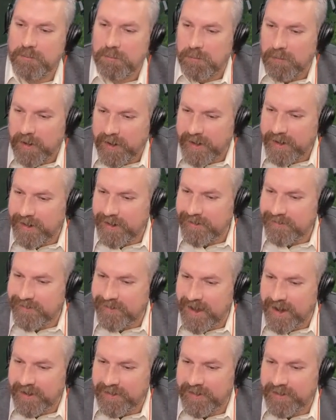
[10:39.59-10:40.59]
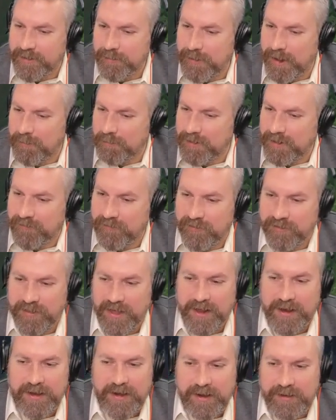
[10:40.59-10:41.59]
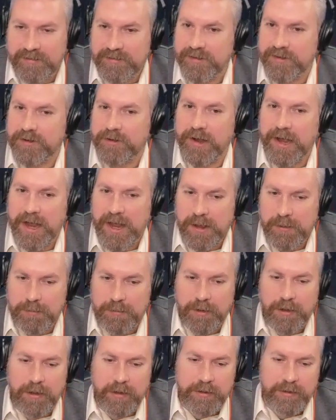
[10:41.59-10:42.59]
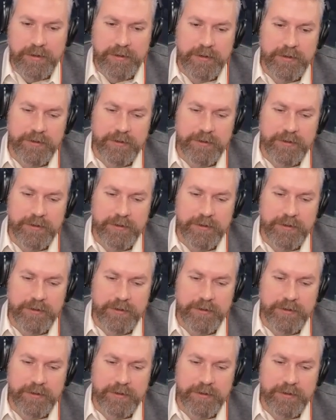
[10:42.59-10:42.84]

Mark it exactly on the map. Gives you that nice little eyeball.